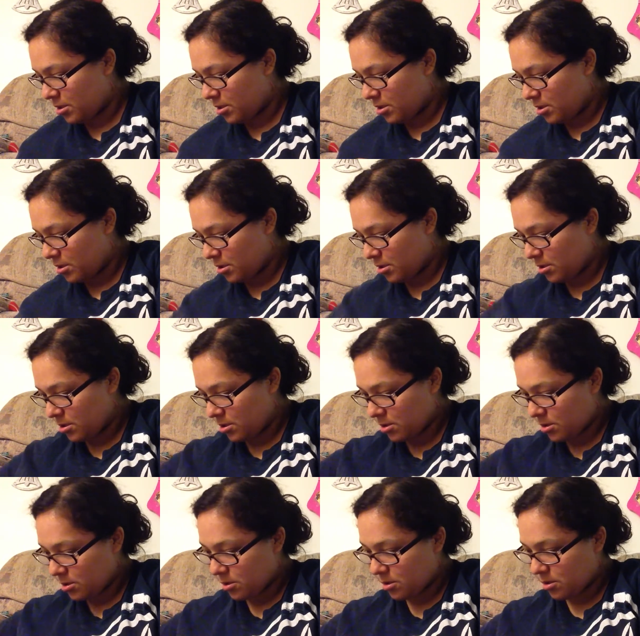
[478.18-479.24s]

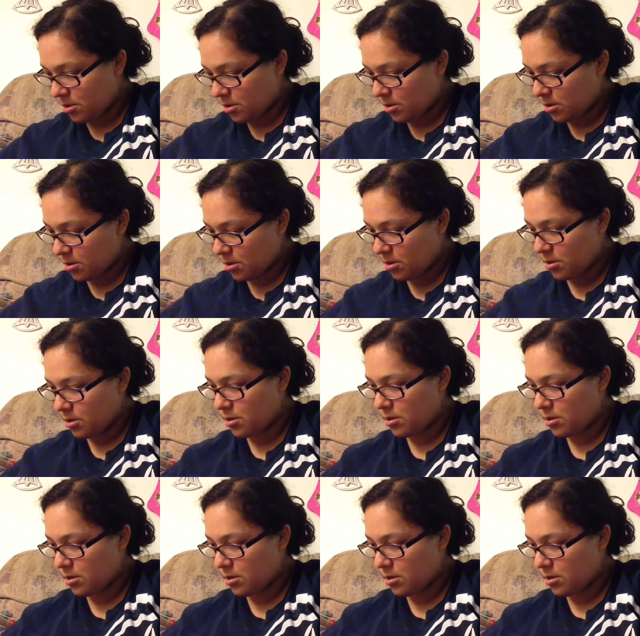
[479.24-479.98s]
Nothing is said.